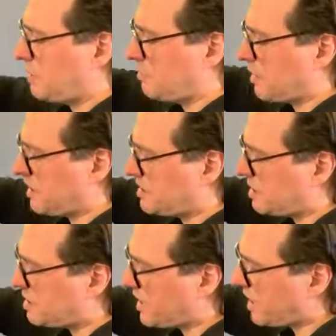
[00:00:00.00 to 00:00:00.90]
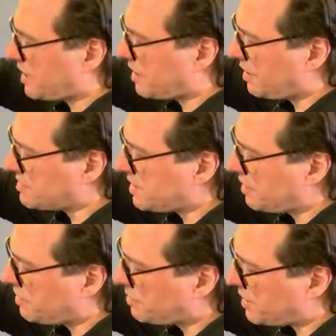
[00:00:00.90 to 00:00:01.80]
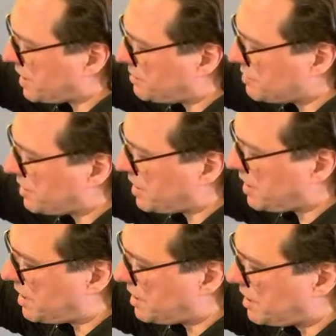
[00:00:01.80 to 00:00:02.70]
But take a closer look what I'm doing here.